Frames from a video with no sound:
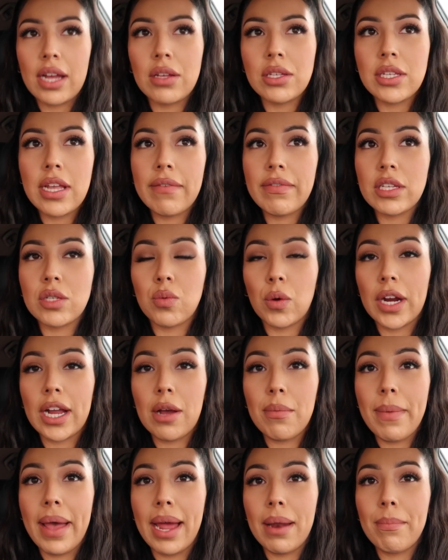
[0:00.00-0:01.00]
I also have this
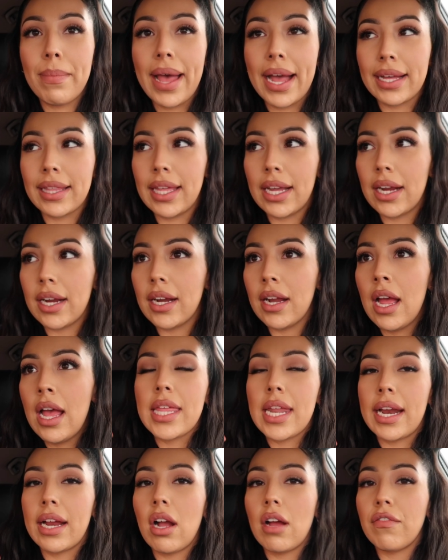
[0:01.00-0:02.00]
workout mat back there that
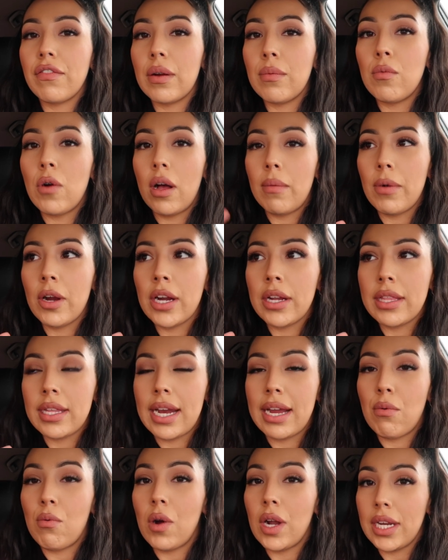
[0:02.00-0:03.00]
I got from Walmart that
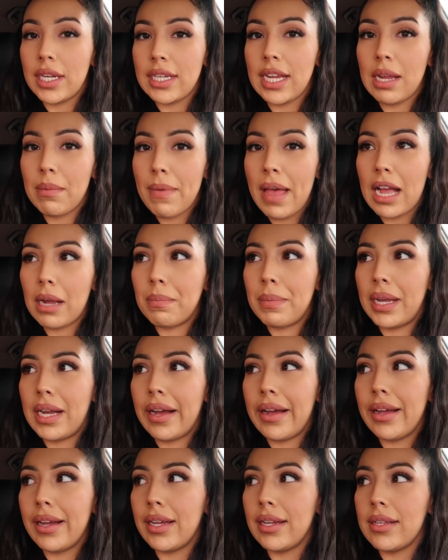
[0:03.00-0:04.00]
I want to take back,
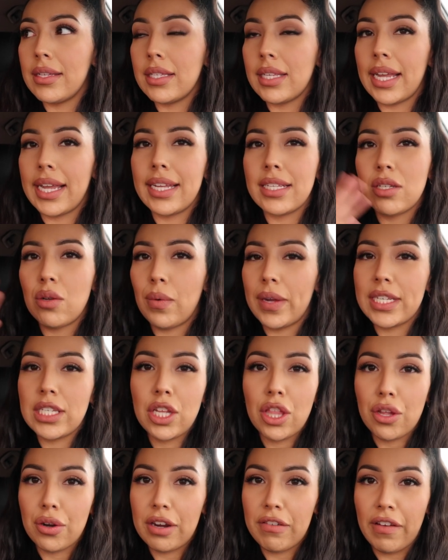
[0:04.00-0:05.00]
because like it's a waste of
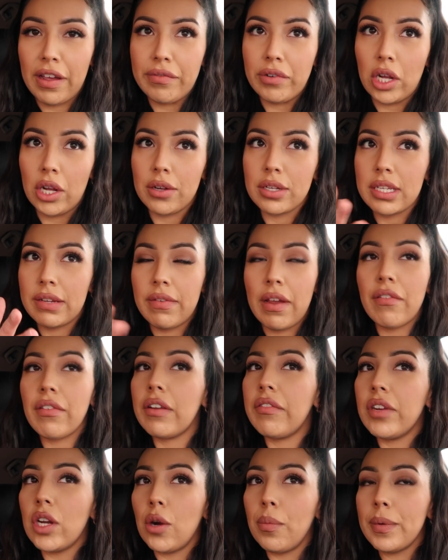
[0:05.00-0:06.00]
$35. I never
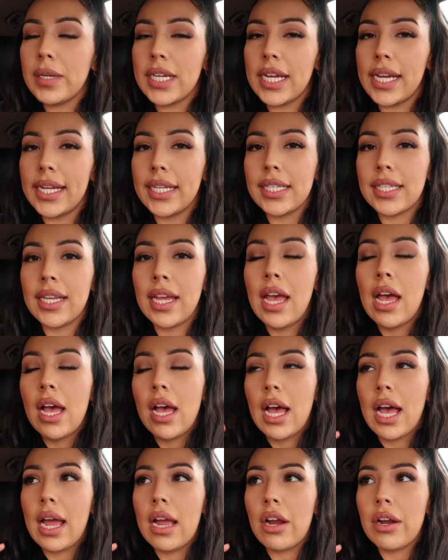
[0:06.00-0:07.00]
even opened it.
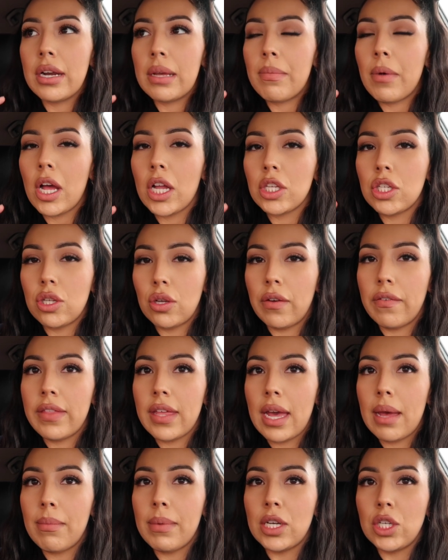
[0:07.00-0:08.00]
I already bought 2 of
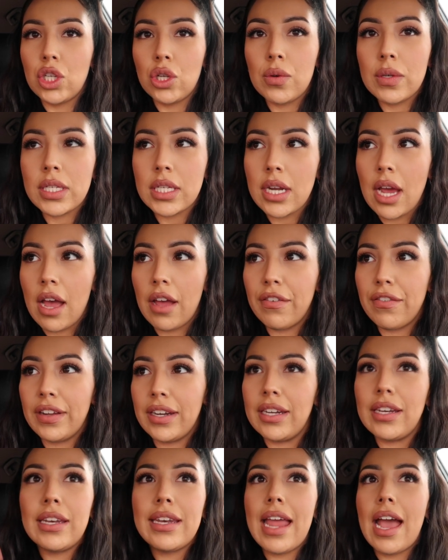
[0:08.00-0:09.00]
them, and 2 is enough,
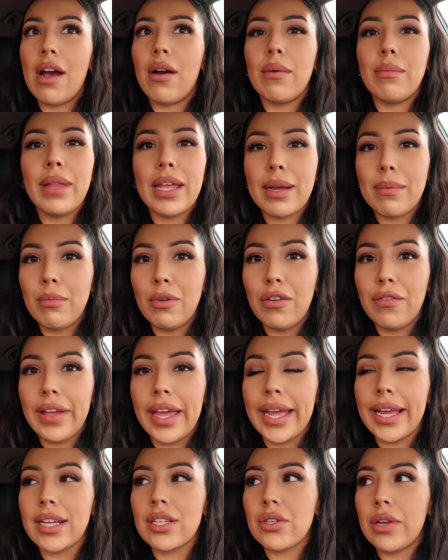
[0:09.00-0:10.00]
and now I'm like
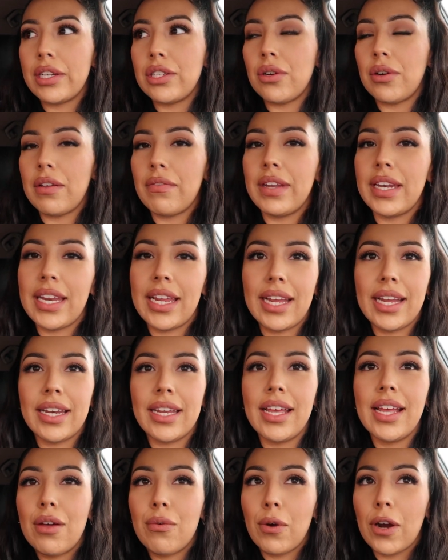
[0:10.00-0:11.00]
moving, so I don't even need
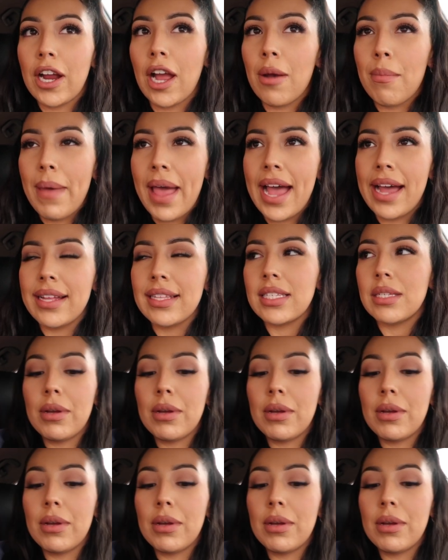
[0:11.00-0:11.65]
the workout mats.